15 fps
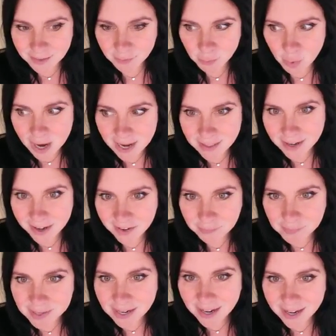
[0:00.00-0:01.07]
and why the
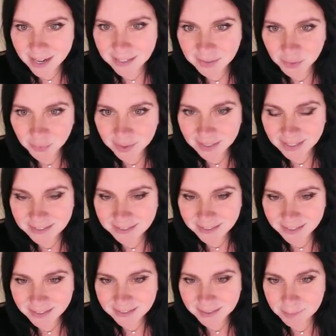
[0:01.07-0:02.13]
FBI hasn't
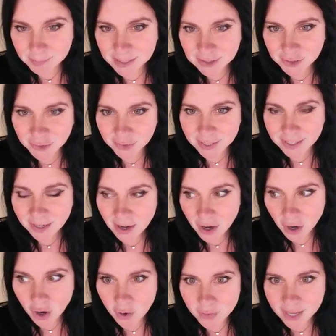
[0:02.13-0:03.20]
released it is a mystery.
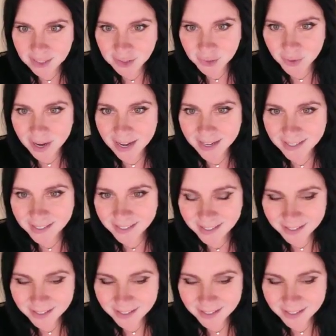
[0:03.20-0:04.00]
Oh, that's right.